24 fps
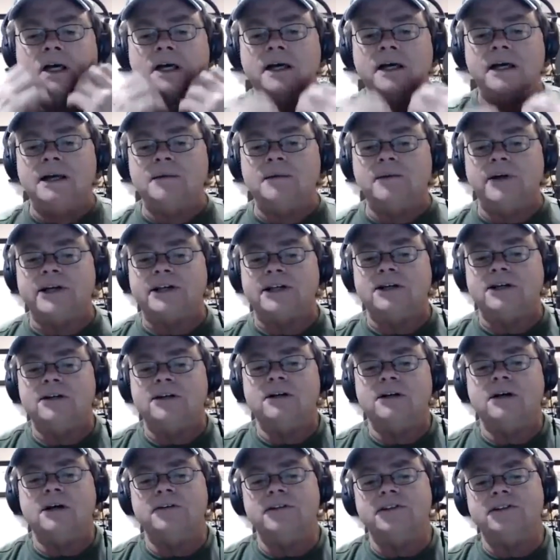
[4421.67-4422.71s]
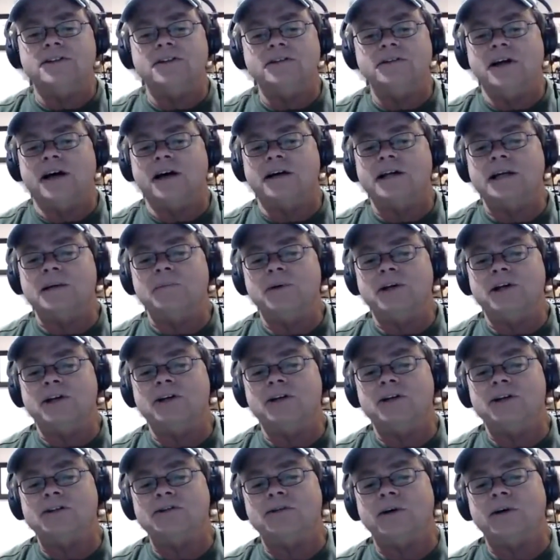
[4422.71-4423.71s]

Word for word: and I'm like going, oh, this is not going to be good.